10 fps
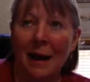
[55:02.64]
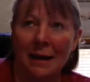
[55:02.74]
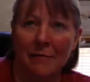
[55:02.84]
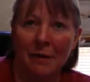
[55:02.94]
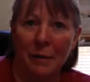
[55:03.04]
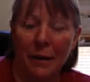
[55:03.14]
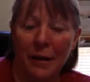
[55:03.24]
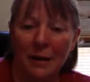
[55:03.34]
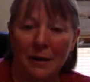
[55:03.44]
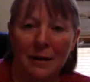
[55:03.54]
every
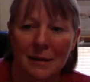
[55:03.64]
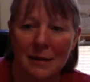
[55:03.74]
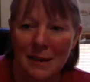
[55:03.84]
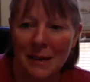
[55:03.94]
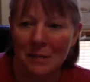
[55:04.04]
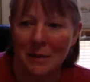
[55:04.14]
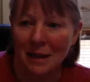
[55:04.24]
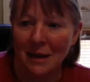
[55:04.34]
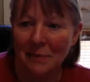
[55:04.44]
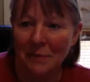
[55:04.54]
week at the same
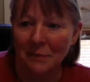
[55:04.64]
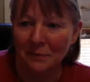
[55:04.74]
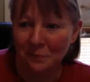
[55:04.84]
time.